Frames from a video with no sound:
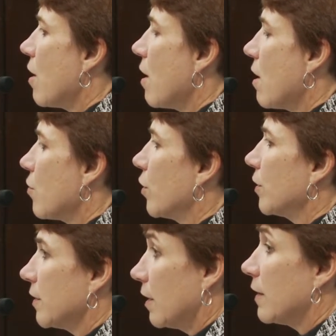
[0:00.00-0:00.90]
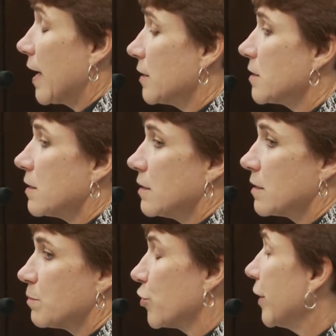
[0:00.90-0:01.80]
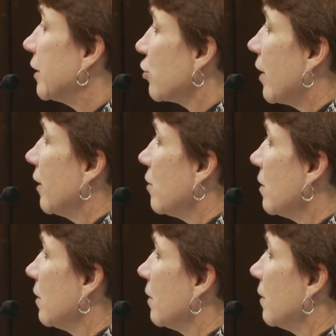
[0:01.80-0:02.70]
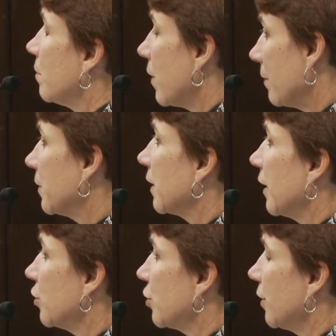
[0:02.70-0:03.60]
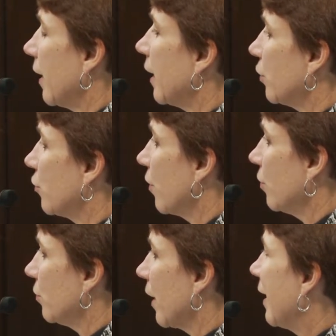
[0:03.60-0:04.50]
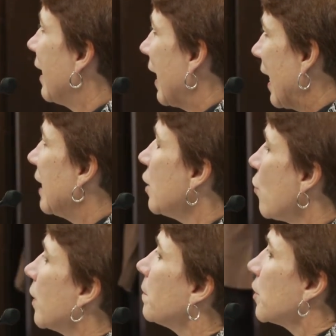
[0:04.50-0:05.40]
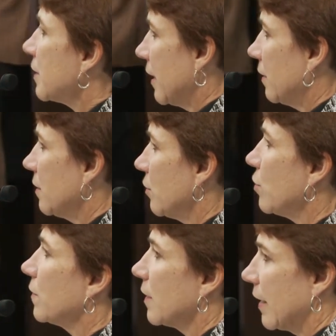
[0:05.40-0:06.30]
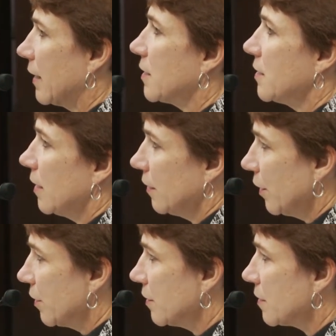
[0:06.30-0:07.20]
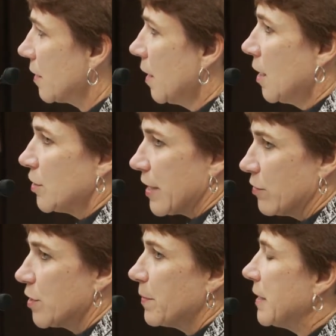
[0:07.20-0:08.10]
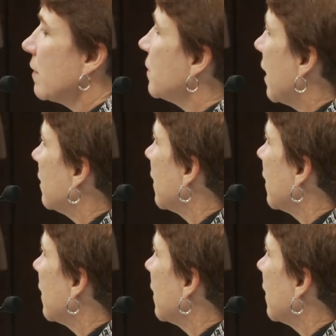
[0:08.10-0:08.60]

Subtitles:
Alaska's pretrial population had grown 81% over the last 10 years. So that was a piece of data